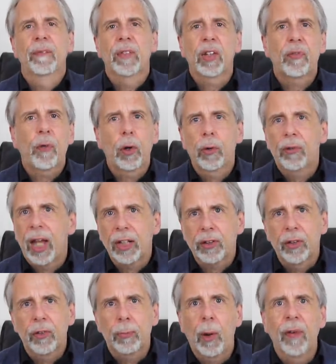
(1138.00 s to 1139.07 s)
This follows
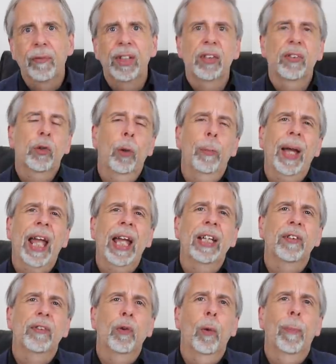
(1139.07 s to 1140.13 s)
actions by the Stop
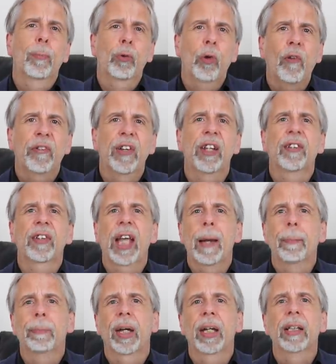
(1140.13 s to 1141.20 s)
Hate for Profit
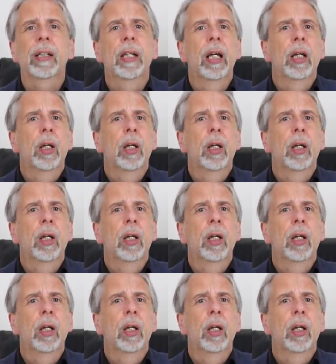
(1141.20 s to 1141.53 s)
campaign,